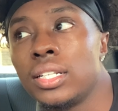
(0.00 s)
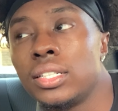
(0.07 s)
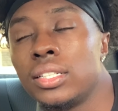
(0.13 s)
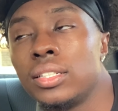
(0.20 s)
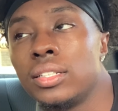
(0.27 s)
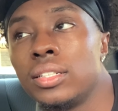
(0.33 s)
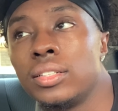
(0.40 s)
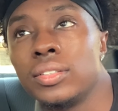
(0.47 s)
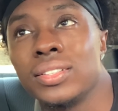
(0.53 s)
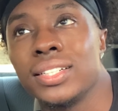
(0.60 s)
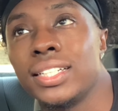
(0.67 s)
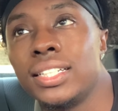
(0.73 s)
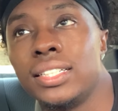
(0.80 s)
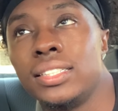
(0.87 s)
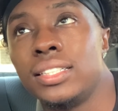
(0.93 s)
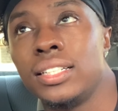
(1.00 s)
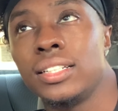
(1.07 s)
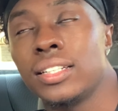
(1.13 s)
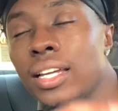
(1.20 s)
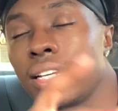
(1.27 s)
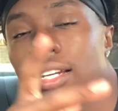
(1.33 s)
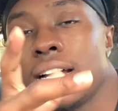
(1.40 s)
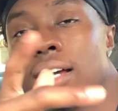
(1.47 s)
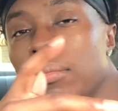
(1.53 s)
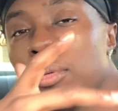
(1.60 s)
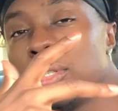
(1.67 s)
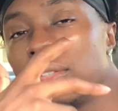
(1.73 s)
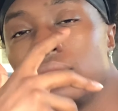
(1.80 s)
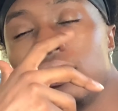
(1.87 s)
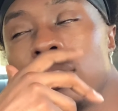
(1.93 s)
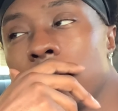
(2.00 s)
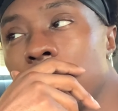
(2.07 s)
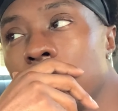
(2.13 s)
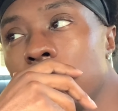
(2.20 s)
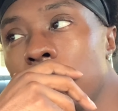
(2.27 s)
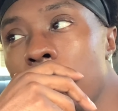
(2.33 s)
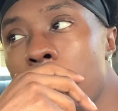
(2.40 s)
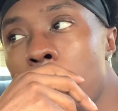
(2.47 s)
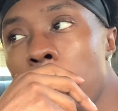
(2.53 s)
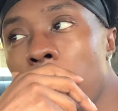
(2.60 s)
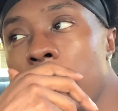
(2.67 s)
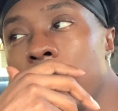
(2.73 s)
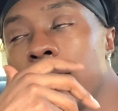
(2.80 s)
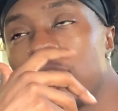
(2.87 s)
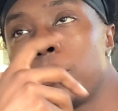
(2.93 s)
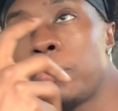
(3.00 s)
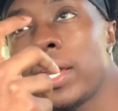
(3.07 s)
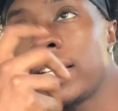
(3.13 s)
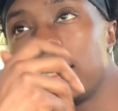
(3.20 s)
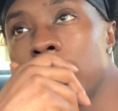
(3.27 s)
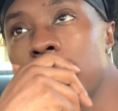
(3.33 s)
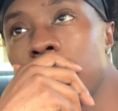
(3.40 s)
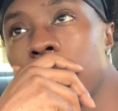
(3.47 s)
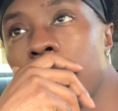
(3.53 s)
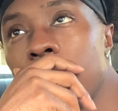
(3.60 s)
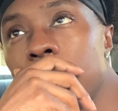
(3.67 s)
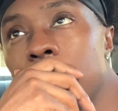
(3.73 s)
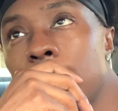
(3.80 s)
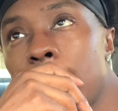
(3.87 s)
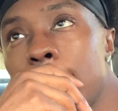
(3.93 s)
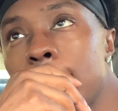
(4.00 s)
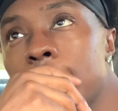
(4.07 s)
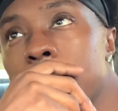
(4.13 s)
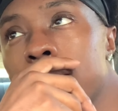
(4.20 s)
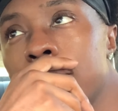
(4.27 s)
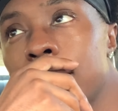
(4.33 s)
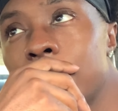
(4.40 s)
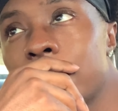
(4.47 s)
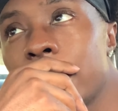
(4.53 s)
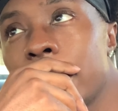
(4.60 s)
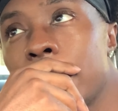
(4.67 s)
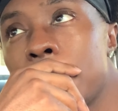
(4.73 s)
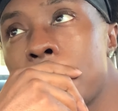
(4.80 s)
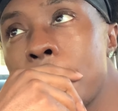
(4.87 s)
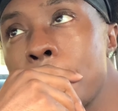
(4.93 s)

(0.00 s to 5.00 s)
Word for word: uh, or anything like comment or nothing and expect to get hella likes. It's like,